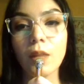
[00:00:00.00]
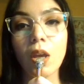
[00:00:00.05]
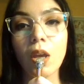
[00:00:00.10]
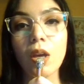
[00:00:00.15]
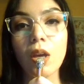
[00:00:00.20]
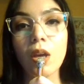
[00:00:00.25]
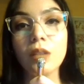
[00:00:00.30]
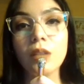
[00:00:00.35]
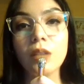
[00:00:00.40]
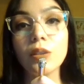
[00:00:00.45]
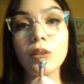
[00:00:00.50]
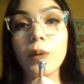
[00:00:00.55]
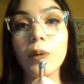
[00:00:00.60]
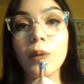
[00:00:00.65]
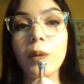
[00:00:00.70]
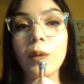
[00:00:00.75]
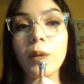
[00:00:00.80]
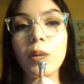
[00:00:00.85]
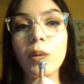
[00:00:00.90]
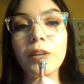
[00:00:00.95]
So I
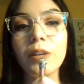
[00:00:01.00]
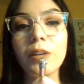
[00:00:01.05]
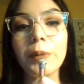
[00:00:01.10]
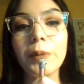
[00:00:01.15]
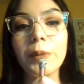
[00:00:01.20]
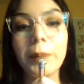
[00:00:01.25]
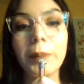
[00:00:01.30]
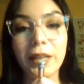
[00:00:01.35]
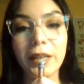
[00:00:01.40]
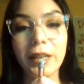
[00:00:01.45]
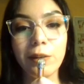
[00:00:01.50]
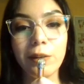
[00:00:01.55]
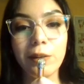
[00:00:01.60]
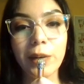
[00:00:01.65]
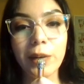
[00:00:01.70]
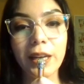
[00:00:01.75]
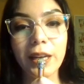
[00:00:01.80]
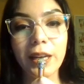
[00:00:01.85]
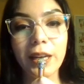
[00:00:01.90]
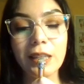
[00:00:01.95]
want to remind you
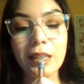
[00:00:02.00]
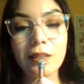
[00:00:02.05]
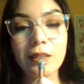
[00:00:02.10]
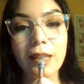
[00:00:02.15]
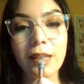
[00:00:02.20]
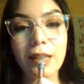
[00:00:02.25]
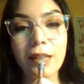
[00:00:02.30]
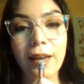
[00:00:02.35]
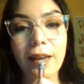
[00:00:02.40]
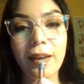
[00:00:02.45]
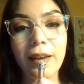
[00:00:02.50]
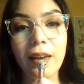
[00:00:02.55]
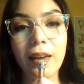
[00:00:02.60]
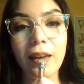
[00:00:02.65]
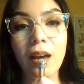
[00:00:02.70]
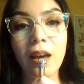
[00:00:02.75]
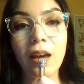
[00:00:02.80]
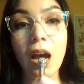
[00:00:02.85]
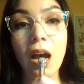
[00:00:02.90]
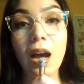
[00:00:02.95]
guys that
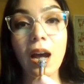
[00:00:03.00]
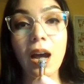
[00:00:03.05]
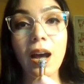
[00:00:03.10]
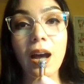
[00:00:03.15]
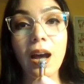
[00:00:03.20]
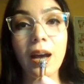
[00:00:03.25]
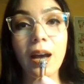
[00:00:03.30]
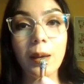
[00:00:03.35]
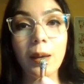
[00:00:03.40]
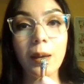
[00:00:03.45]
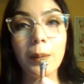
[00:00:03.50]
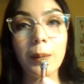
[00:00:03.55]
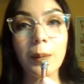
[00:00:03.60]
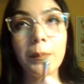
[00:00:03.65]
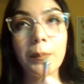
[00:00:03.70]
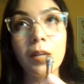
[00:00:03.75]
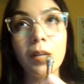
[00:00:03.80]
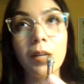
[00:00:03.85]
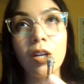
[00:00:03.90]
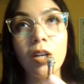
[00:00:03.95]

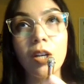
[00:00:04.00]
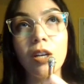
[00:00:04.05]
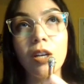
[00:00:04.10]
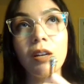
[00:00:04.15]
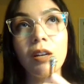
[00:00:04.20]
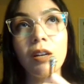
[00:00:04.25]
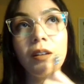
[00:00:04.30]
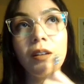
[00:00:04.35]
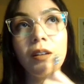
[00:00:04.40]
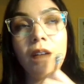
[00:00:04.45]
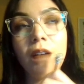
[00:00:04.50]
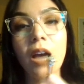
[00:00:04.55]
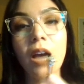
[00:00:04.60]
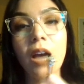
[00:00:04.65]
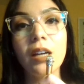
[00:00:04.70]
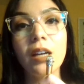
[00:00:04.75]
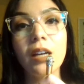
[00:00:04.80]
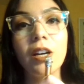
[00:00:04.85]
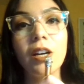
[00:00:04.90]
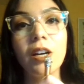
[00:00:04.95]
I'm not
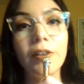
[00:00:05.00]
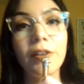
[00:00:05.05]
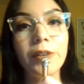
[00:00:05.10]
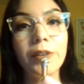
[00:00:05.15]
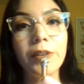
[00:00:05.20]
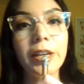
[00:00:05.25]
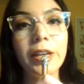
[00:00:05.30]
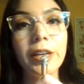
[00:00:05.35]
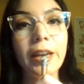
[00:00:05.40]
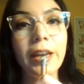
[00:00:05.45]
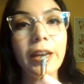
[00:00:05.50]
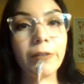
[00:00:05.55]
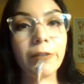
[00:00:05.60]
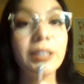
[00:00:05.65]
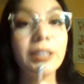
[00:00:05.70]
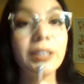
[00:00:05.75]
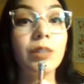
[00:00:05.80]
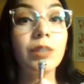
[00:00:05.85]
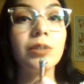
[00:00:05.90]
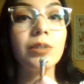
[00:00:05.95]
covering every
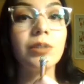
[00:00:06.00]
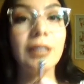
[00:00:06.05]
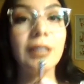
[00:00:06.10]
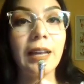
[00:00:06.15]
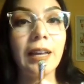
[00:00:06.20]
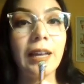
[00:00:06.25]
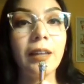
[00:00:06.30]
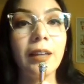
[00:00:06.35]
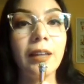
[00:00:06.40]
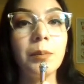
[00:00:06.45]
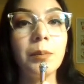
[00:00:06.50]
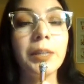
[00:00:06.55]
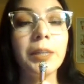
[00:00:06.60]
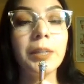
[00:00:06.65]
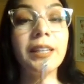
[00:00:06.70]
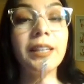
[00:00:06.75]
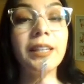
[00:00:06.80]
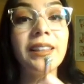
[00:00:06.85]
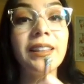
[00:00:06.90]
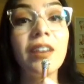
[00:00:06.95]
single slide, but
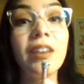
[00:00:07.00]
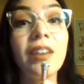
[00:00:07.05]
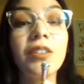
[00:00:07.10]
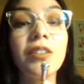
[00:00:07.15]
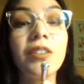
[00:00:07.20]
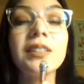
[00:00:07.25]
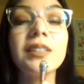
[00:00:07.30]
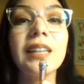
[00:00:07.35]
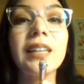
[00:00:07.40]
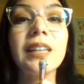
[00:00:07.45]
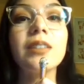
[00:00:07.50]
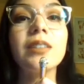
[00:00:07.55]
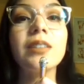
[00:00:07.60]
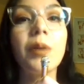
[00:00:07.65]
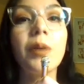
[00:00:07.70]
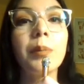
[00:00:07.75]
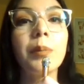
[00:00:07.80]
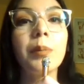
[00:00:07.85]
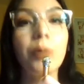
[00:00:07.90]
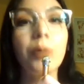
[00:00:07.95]
the other slides are
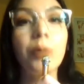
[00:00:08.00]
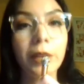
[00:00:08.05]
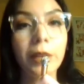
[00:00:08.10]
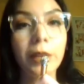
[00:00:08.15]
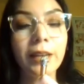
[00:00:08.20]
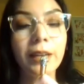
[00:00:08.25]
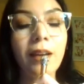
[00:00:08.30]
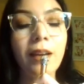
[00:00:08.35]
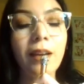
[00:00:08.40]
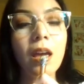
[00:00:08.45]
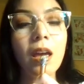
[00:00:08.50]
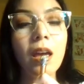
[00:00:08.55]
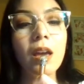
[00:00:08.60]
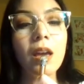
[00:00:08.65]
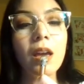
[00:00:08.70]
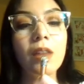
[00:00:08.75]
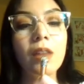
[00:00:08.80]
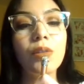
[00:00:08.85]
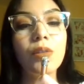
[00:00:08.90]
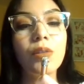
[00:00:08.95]
important.
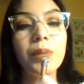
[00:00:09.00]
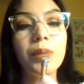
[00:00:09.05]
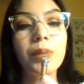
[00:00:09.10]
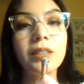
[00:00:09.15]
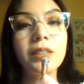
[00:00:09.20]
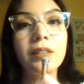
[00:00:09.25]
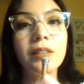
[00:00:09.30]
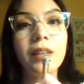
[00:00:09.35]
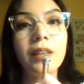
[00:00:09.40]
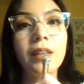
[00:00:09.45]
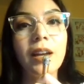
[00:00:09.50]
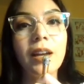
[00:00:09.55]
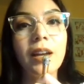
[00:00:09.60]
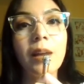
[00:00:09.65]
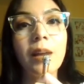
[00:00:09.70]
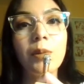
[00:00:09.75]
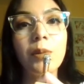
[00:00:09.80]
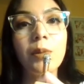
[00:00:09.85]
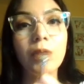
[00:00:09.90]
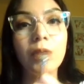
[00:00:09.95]
The reason that I'm
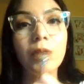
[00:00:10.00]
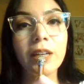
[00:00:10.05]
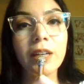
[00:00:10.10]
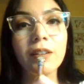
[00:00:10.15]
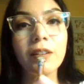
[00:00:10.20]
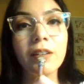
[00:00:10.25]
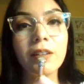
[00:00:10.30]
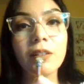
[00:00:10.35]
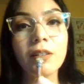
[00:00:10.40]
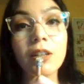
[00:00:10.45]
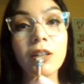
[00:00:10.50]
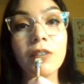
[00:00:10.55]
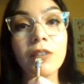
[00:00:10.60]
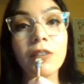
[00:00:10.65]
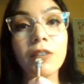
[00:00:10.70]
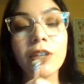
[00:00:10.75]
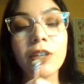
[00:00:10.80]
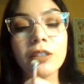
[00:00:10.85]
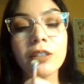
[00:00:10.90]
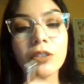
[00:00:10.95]
only
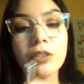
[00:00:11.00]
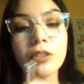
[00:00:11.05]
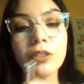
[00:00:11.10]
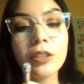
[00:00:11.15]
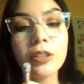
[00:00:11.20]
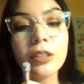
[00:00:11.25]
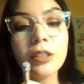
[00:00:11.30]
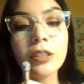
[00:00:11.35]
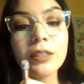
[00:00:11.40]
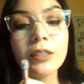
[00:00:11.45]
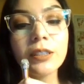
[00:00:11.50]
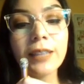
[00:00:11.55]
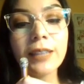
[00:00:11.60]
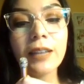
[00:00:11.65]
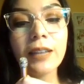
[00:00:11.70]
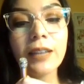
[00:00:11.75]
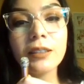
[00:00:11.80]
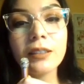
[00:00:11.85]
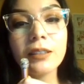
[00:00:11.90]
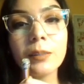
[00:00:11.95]
covering certain slides
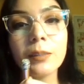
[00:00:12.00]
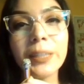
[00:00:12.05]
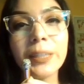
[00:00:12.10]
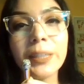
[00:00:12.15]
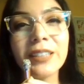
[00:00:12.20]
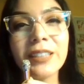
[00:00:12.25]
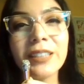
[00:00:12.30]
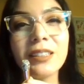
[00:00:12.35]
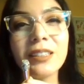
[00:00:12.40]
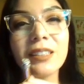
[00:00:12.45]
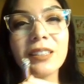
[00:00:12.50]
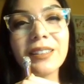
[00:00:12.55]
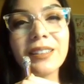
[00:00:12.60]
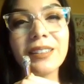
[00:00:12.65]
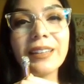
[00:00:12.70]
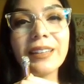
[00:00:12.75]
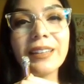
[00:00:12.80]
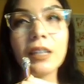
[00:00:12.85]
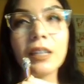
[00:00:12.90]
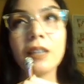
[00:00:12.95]
is because
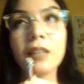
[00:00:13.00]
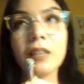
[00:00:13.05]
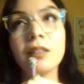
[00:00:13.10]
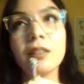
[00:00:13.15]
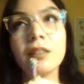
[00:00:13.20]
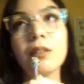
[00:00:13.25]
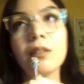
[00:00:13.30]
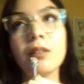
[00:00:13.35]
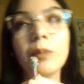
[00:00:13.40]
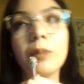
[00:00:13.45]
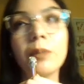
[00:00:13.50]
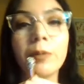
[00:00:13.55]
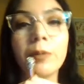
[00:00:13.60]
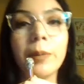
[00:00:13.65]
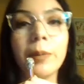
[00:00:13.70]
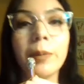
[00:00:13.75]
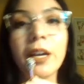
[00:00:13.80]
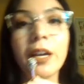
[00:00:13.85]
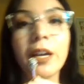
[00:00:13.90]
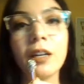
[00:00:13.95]
it gets a little bit
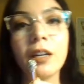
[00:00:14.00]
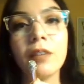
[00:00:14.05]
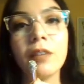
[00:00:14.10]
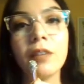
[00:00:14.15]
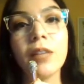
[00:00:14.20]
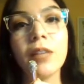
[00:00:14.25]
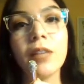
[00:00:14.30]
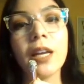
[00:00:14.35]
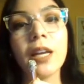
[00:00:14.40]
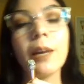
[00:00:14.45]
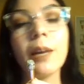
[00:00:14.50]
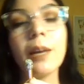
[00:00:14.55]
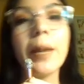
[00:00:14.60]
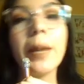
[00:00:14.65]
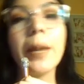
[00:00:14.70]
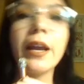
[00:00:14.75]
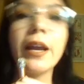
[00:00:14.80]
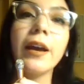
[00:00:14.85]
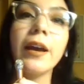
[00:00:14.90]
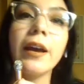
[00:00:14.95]
repetitive. Like I might
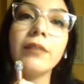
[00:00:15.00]
have